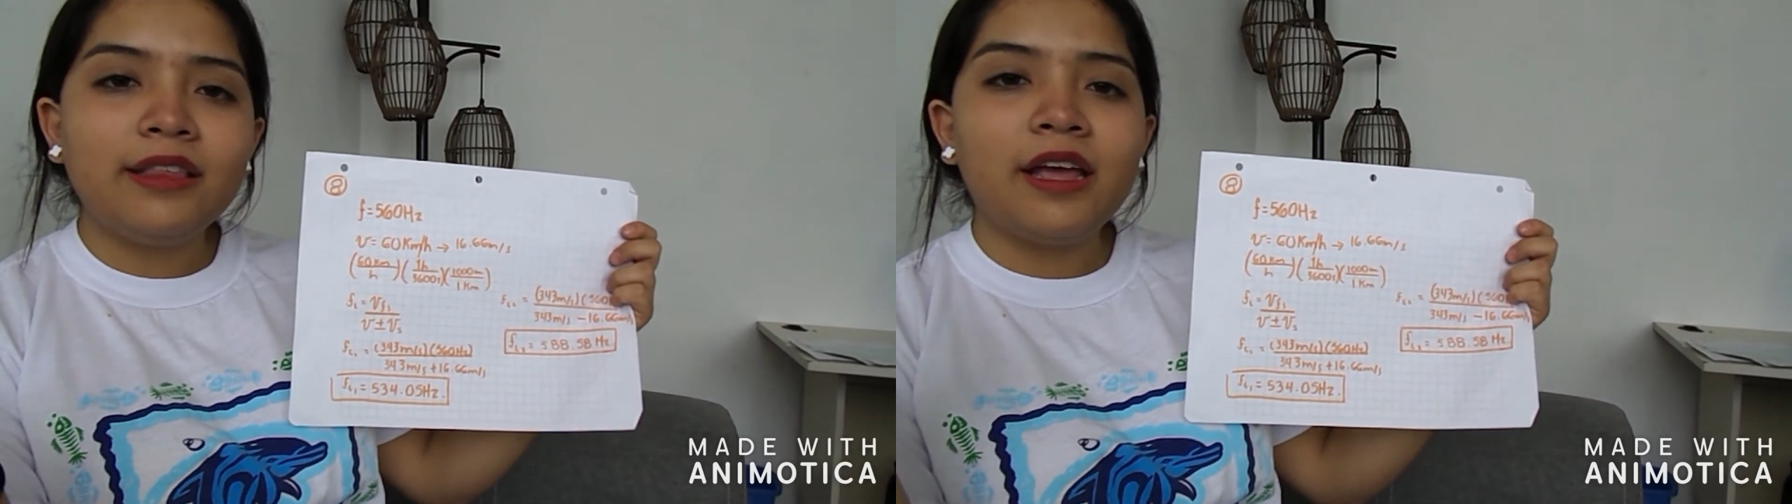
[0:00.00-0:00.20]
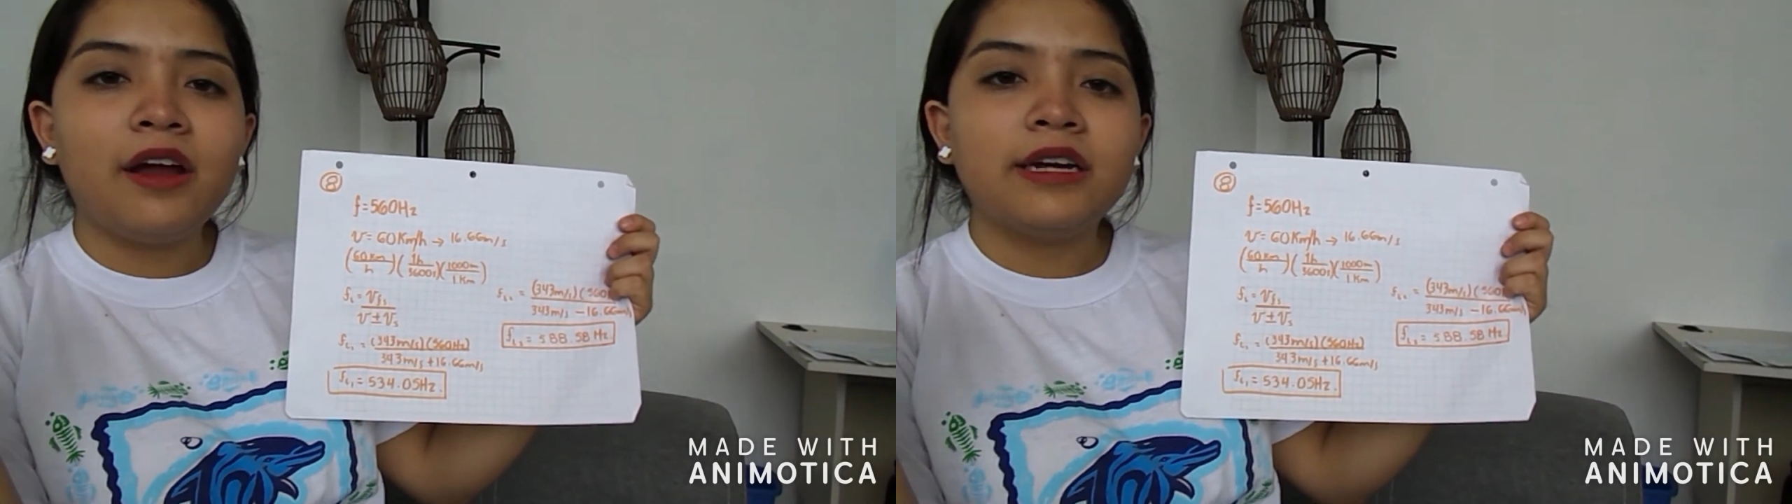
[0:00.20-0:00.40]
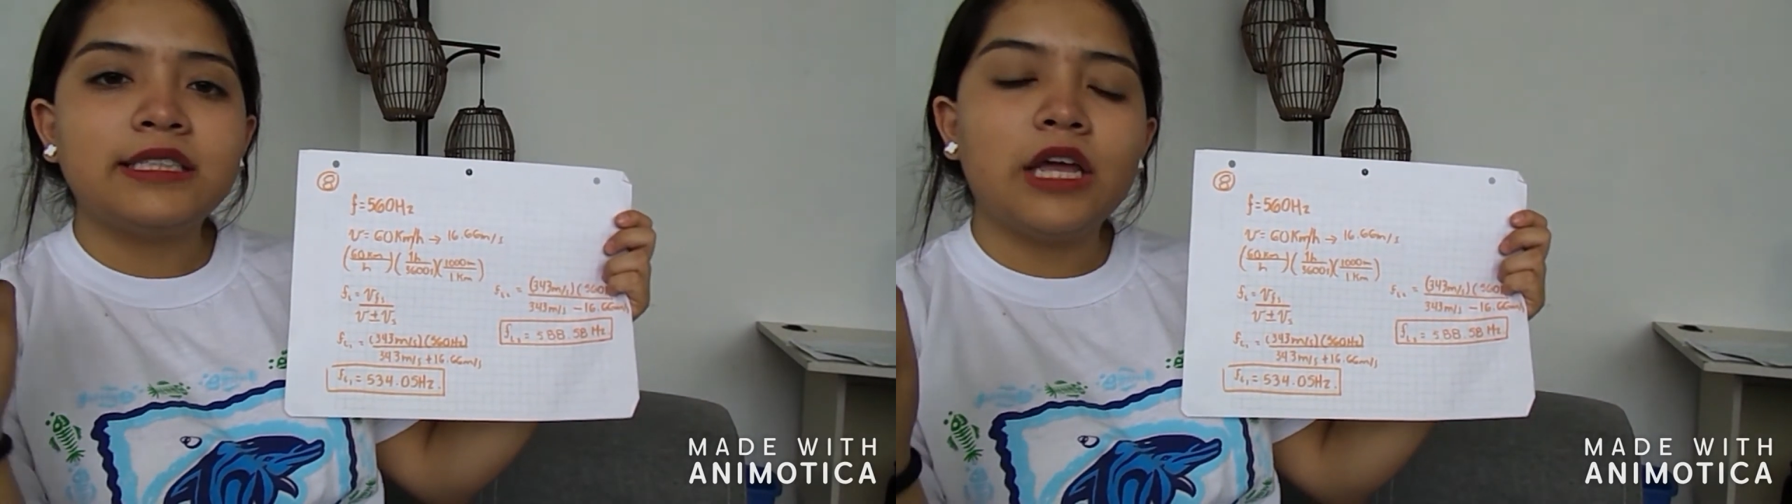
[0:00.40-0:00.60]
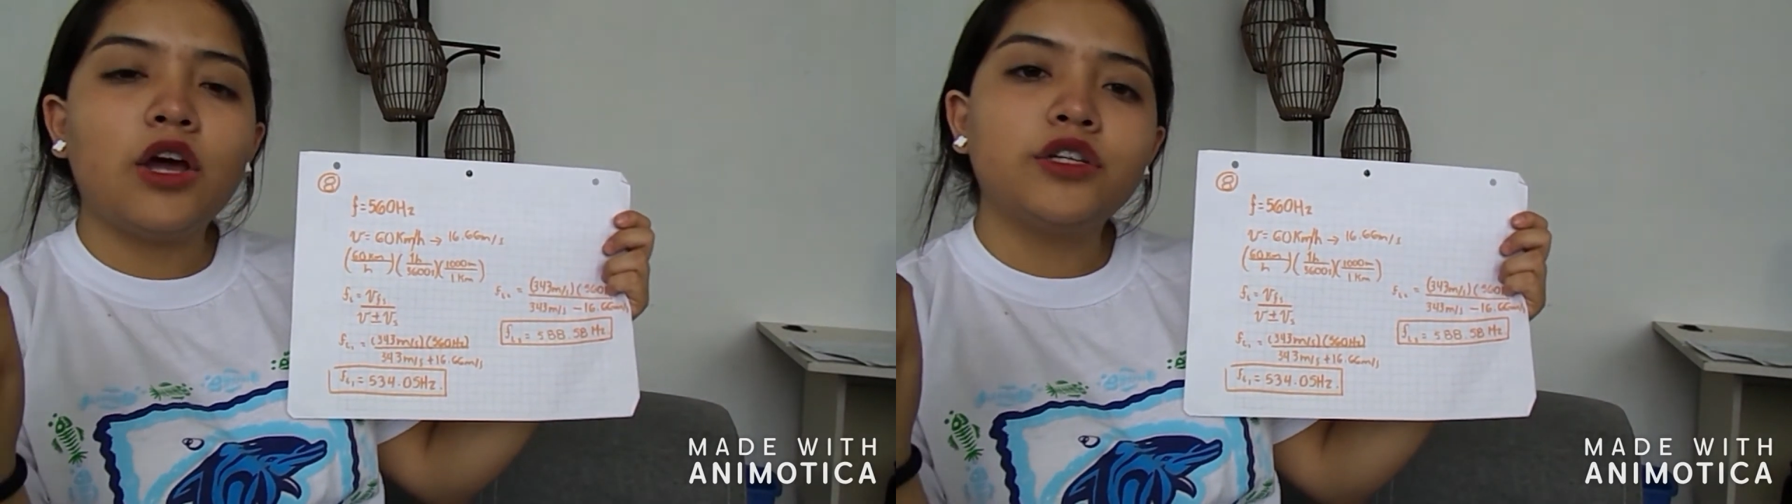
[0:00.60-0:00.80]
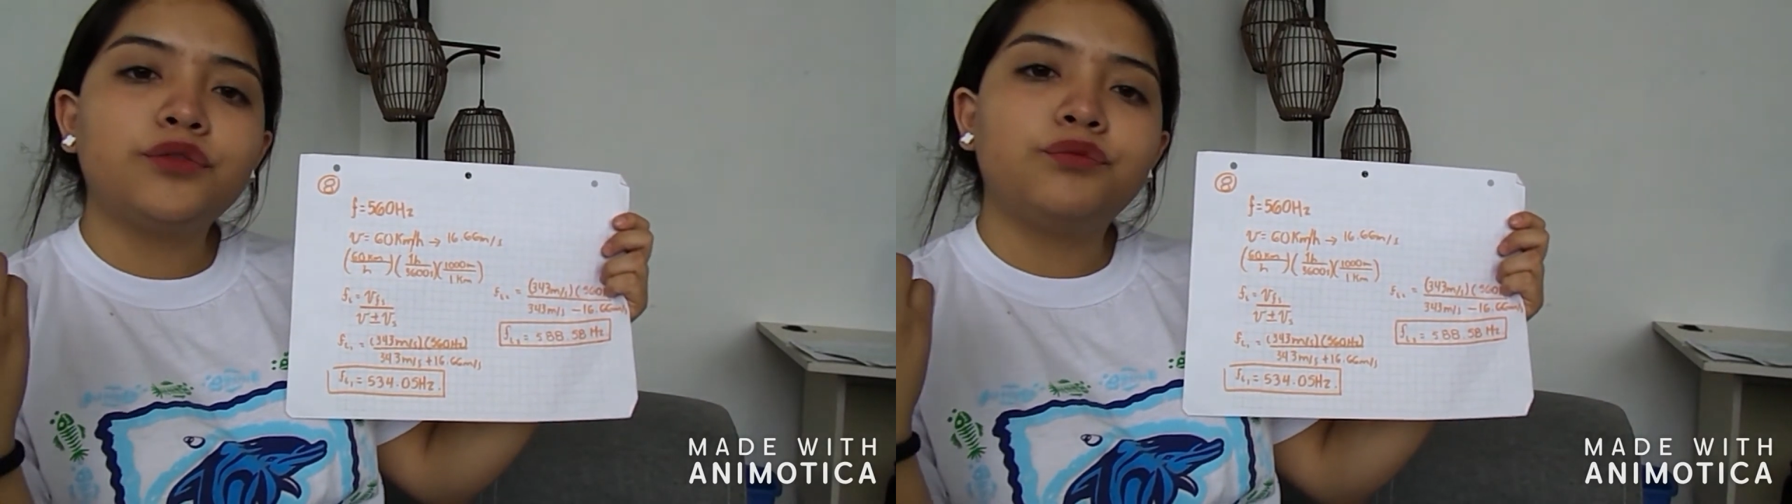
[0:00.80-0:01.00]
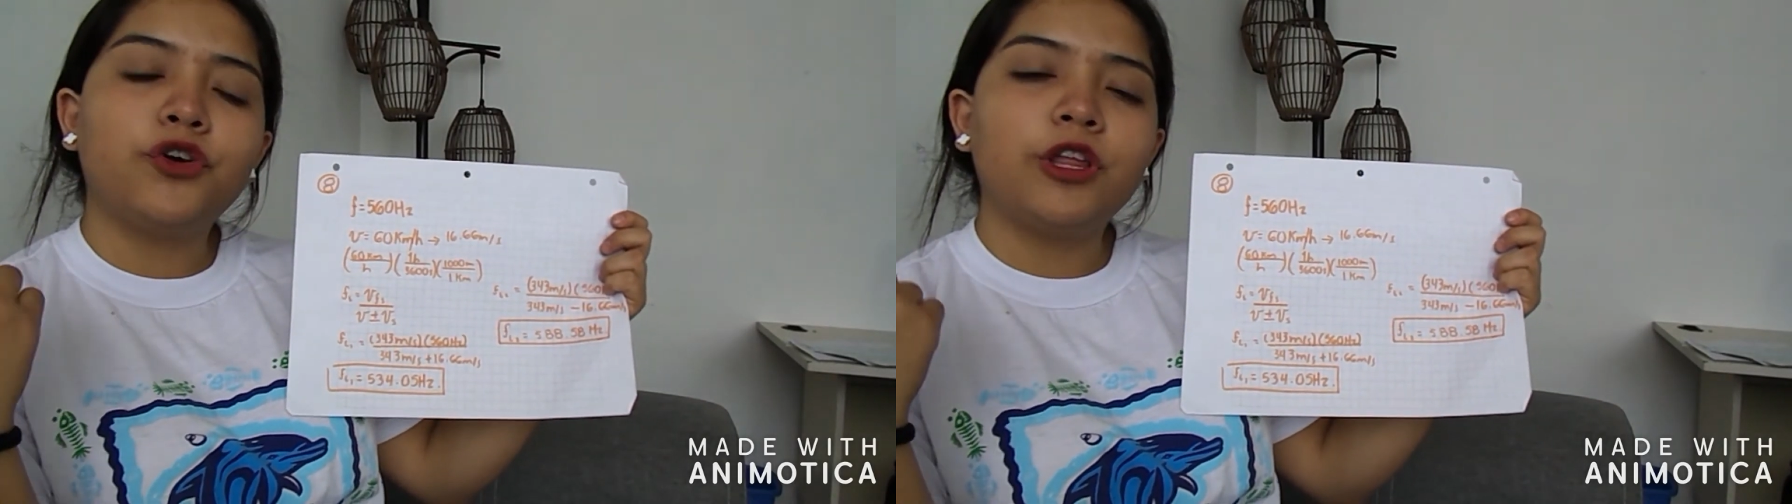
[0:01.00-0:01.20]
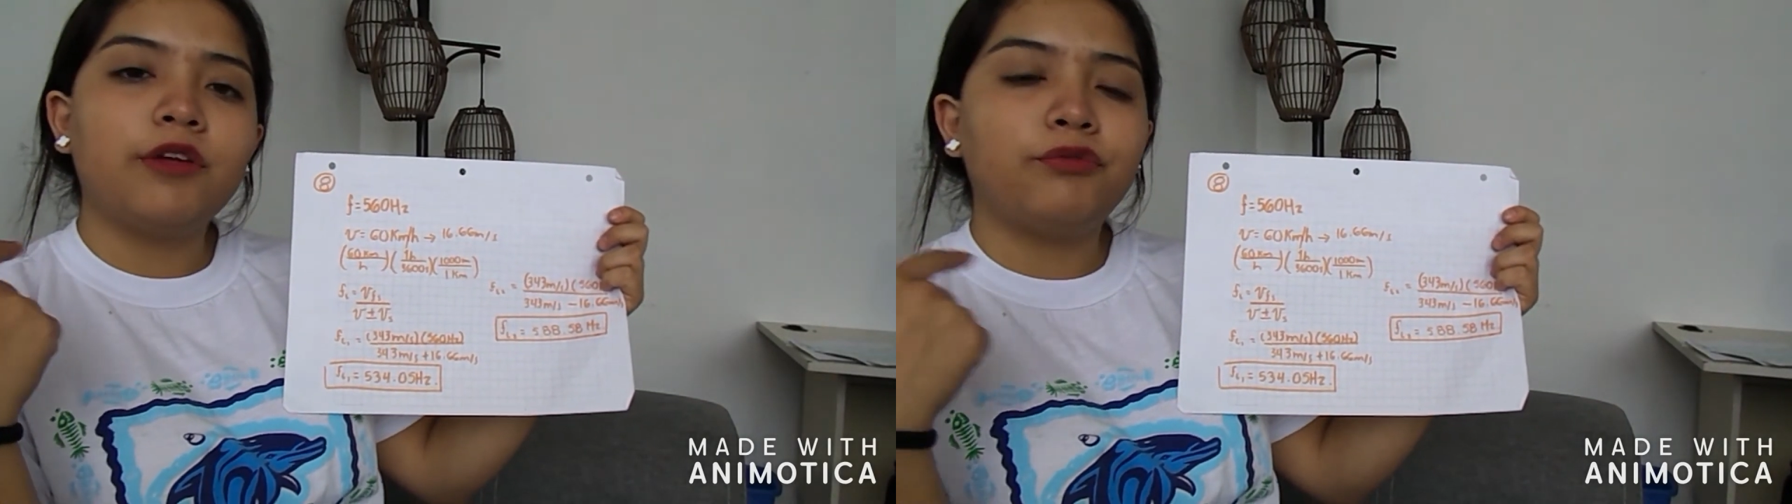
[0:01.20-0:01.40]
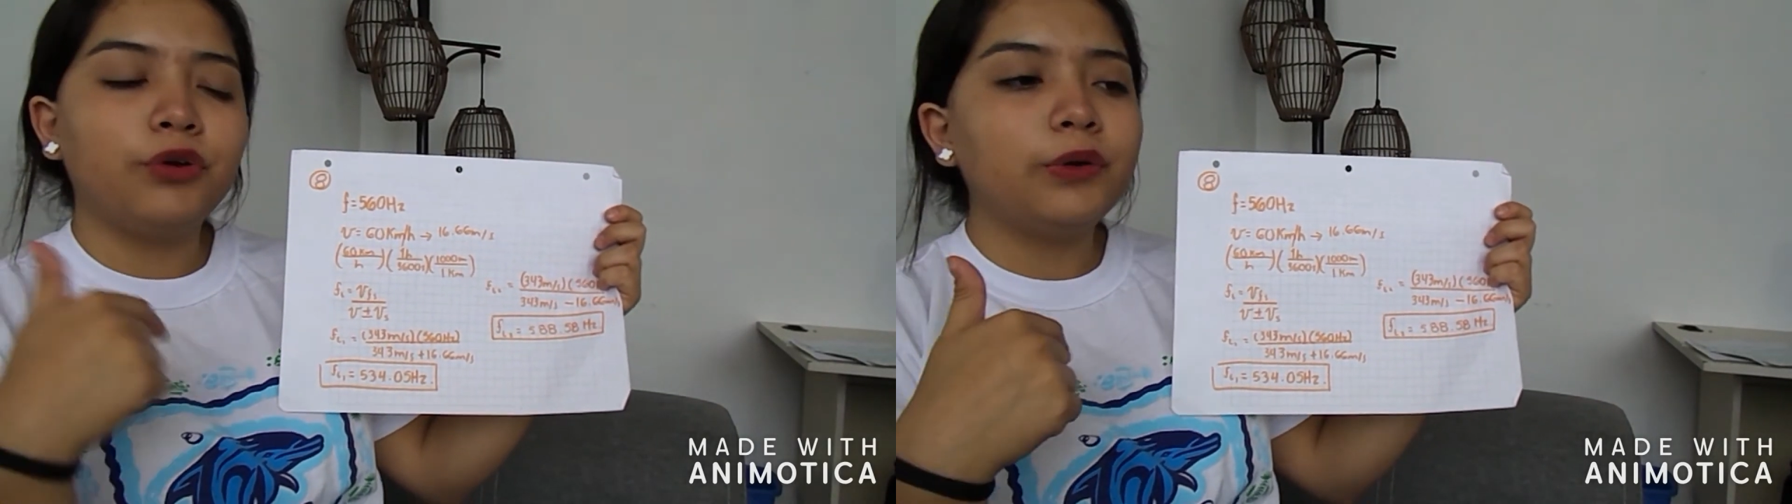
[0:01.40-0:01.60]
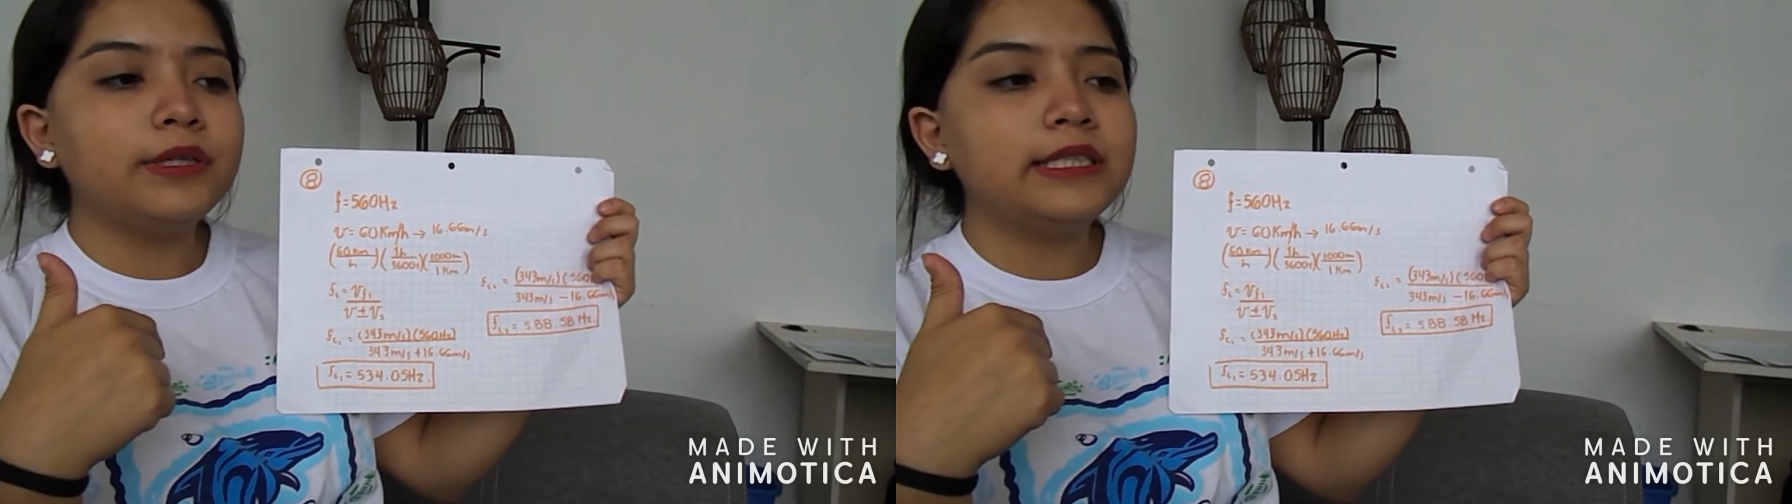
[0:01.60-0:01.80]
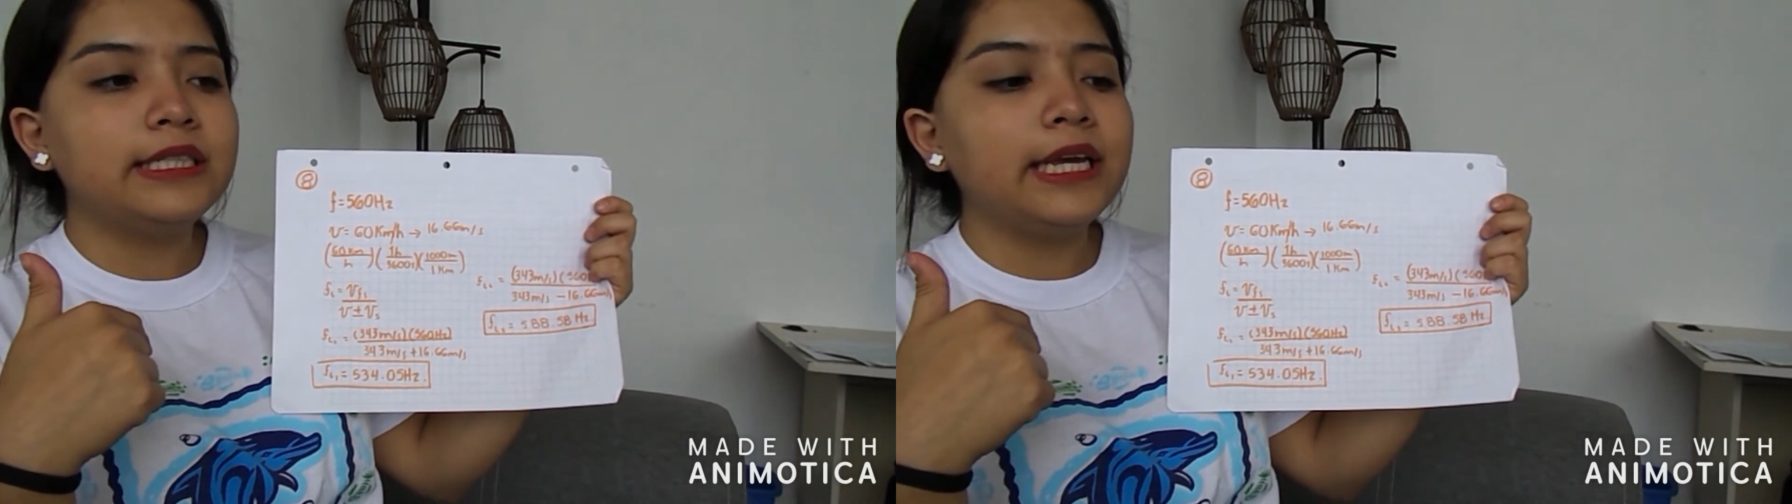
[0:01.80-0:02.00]
they are asking us for the
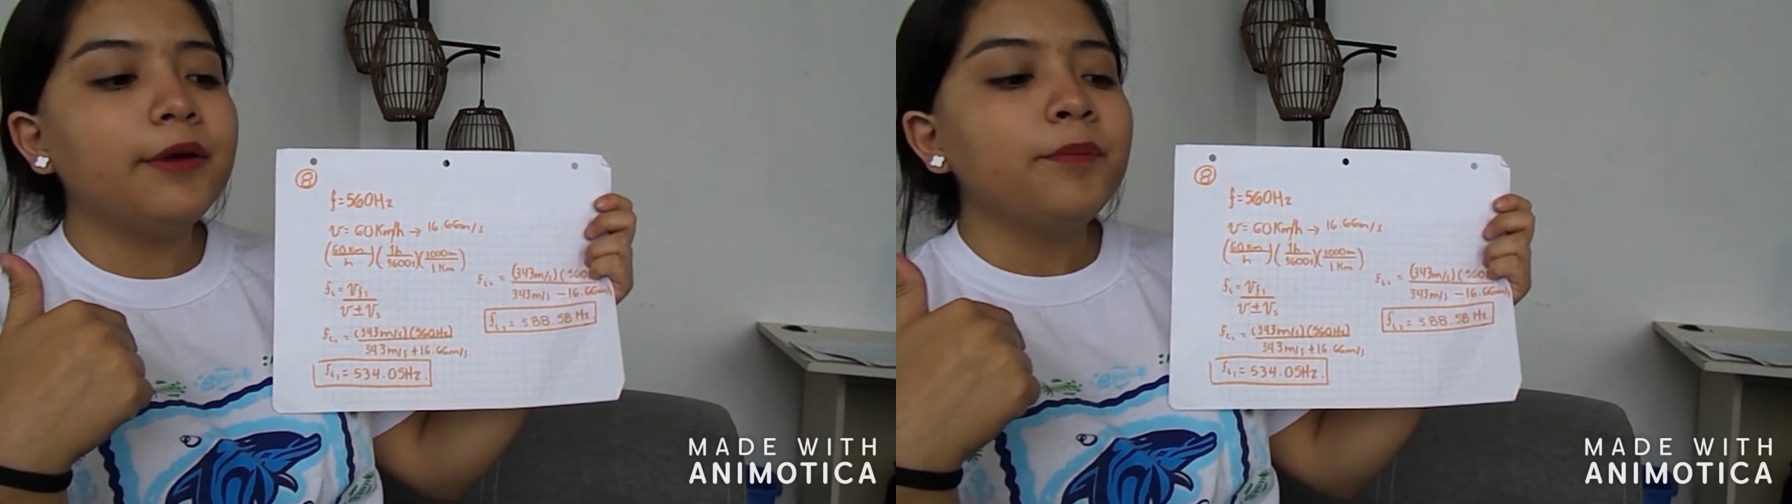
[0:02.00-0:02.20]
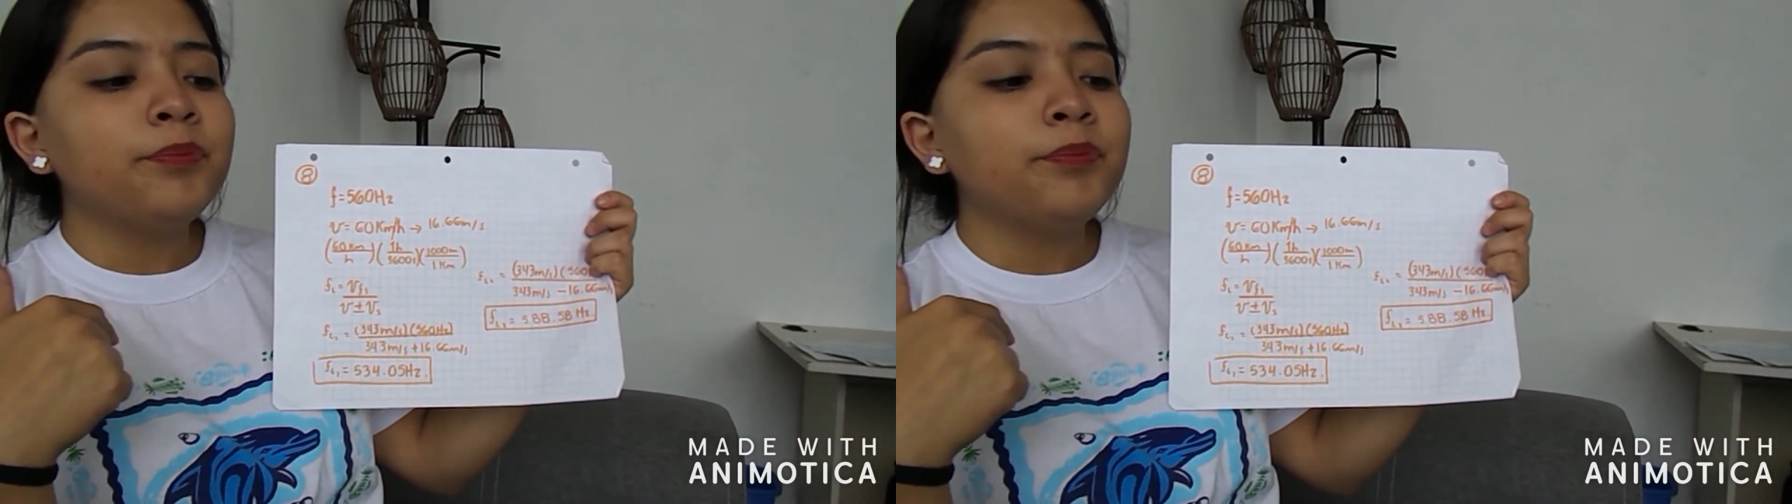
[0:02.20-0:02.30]
frequency